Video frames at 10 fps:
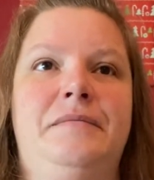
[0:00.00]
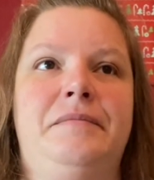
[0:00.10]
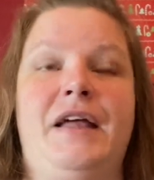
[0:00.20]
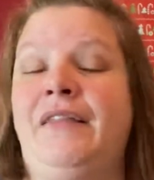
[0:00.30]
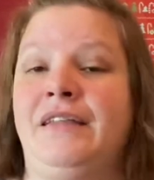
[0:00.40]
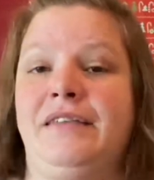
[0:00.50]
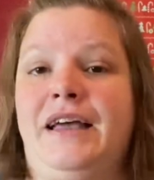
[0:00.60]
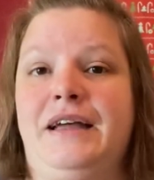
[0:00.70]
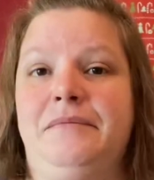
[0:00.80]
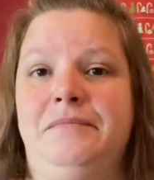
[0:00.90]
And that's
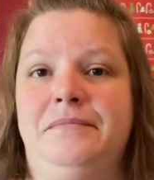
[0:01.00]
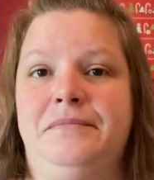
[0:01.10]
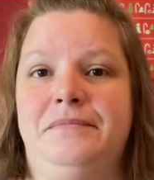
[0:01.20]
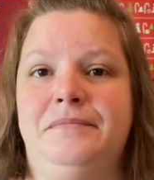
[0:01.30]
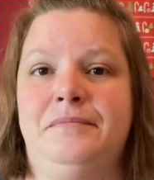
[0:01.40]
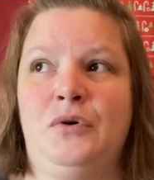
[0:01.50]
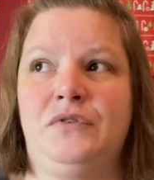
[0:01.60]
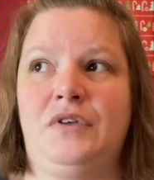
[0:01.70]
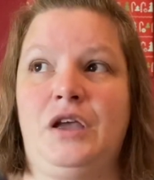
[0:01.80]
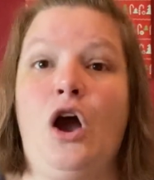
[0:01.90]
it,
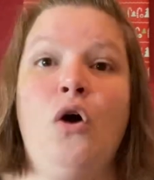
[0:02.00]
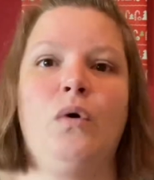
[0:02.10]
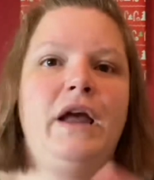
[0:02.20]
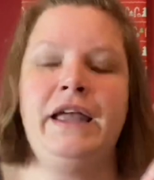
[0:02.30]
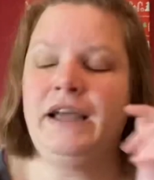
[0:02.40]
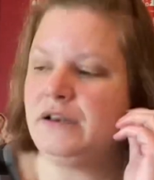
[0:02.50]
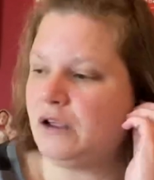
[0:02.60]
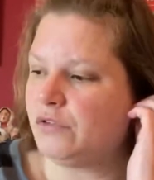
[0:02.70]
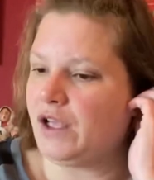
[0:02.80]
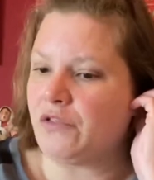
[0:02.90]
mostly. Oh, and
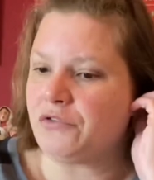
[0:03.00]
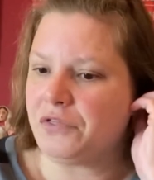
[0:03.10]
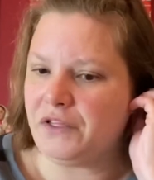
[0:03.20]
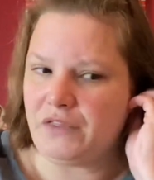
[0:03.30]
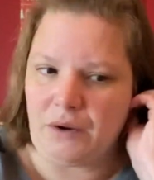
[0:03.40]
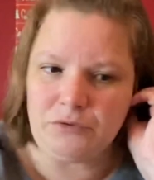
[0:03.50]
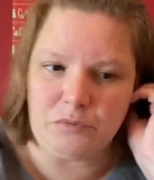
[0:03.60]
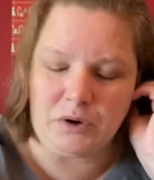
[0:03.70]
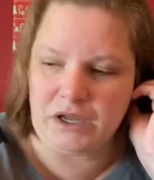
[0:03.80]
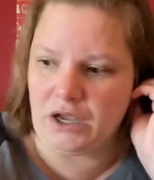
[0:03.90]
the other thing that I was
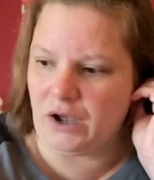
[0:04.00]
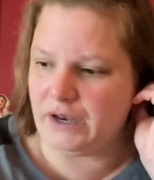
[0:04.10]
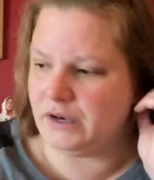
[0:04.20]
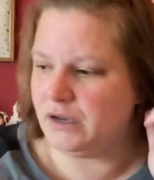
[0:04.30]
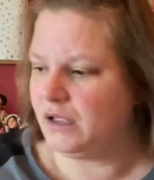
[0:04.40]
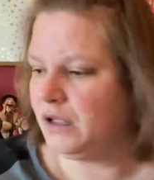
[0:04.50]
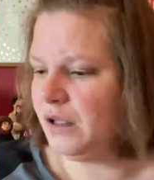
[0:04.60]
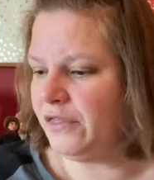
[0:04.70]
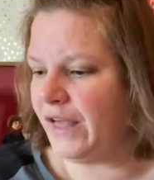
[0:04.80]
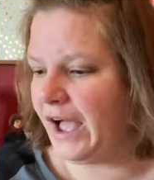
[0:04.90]
working on
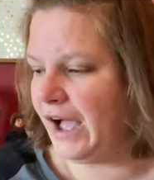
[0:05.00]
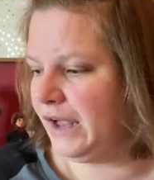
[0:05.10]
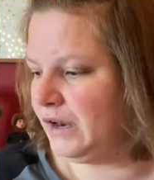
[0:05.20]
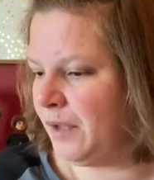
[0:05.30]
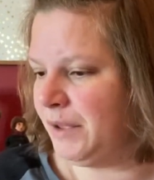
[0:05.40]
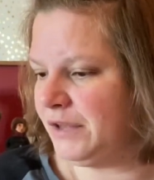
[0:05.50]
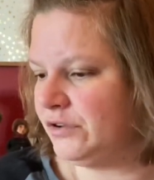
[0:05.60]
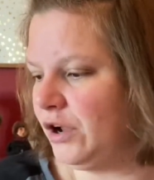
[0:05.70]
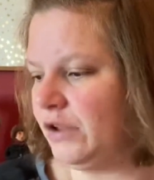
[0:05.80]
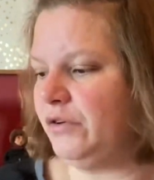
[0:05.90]
that I meant to
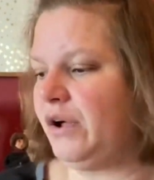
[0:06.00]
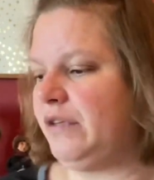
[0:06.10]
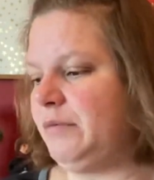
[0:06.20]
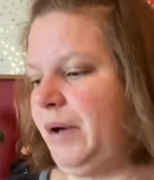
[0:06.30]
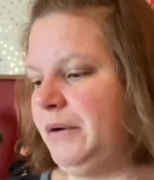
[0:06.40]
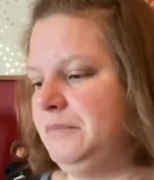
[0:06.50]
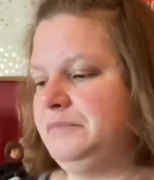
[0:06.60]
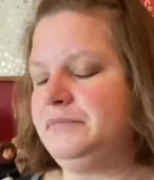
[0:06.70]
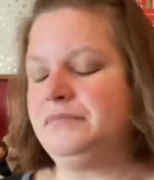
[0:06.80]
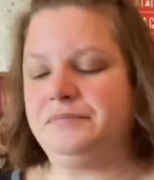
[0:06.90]
talk to you guys about,
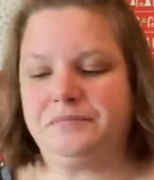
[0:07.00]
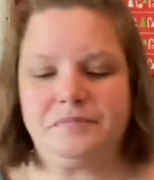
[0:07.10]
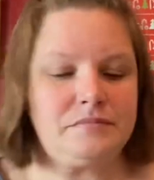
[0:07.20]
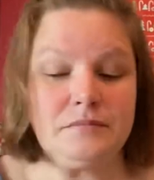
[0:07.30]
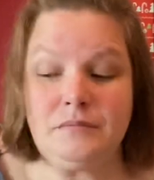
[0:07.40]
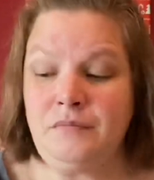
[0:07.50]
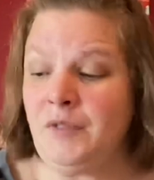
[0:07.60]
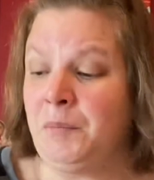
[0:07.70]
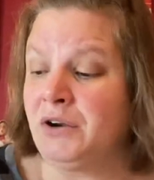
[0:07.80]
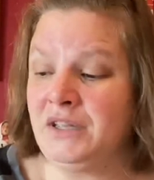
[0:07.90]

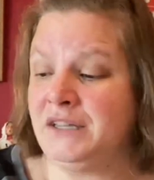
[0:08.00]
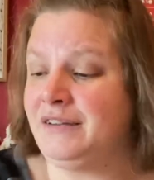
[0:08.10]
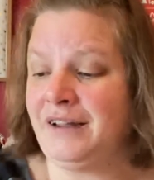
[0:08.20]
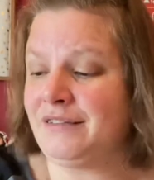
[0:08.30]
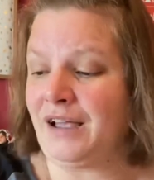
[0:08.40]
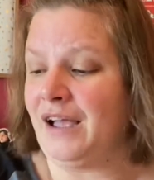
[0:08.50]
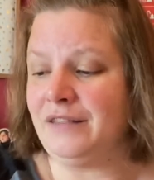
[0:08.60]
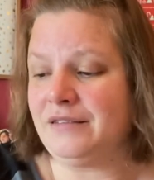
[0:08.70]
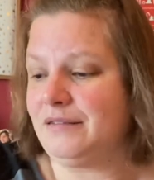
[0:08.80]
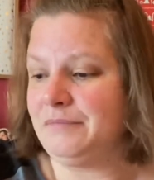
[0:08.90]
apparently today it's guys.